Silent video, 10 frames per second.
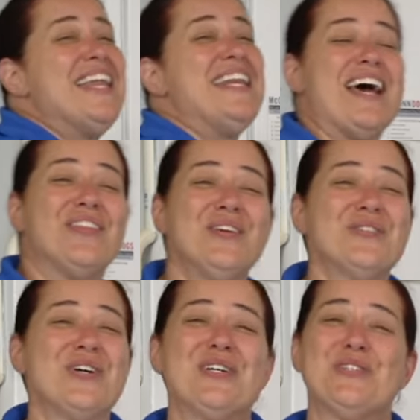Now that your
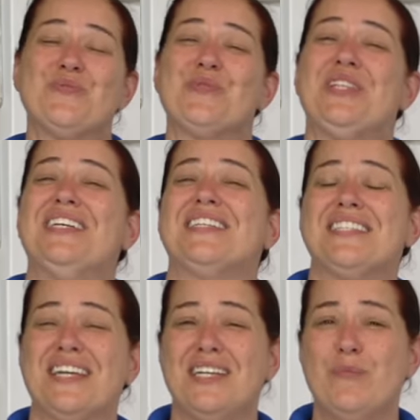dog is really
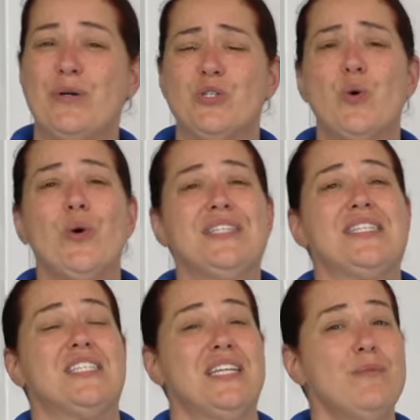excited about toys,
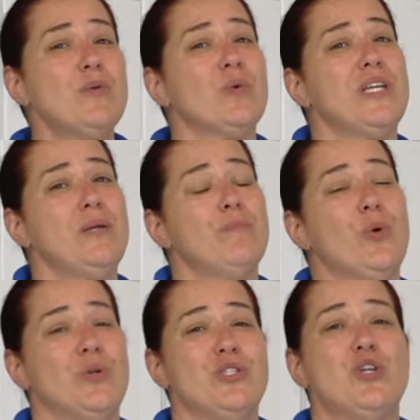it's going to be really
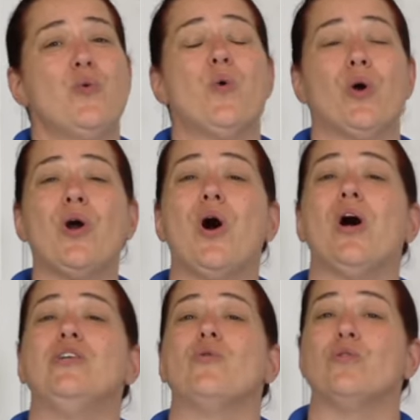important to work
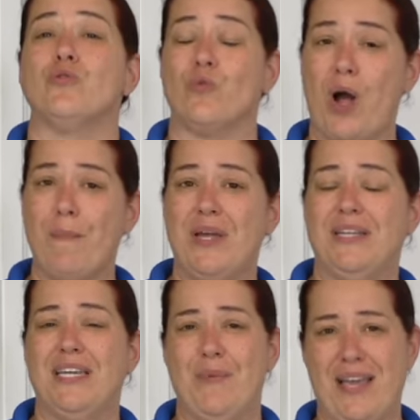on your drop
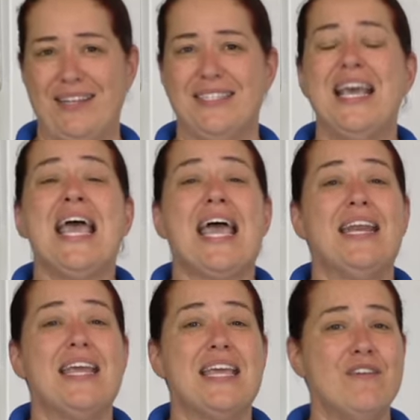it command.
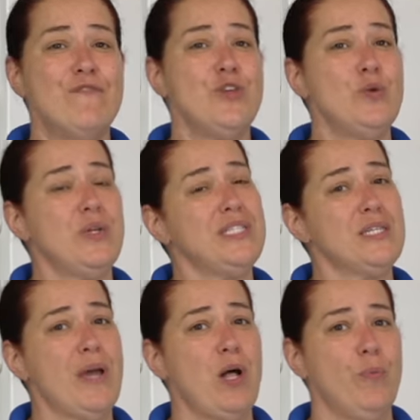And if you need
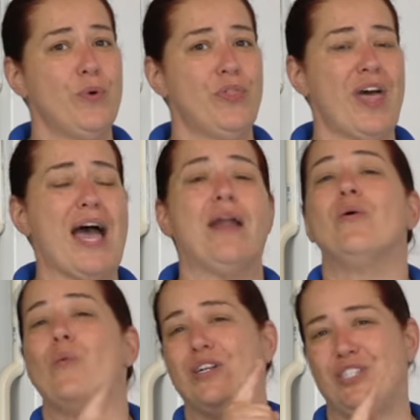some help with that,
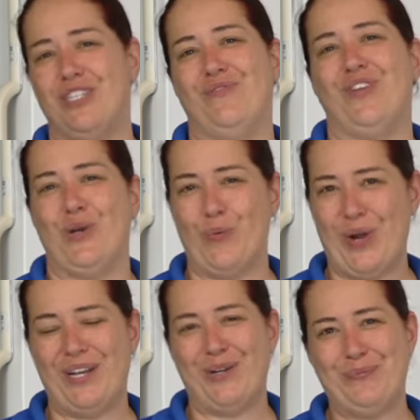watch this video
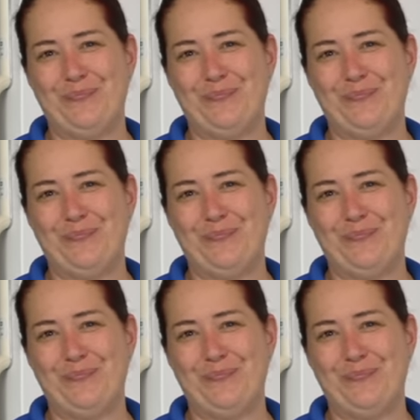right here.